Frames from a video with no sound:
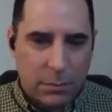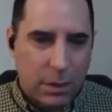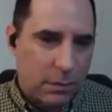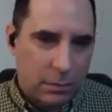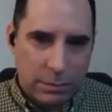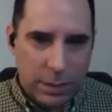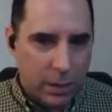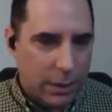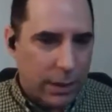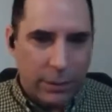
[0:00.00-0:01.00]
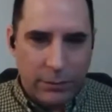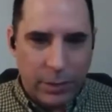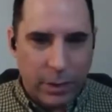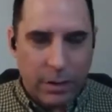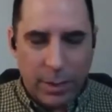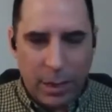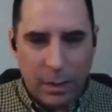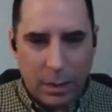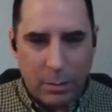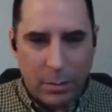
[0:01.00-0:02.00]
Oh, I don't even think about
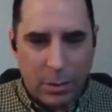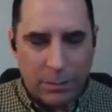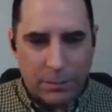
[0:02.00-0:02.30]
it anymore.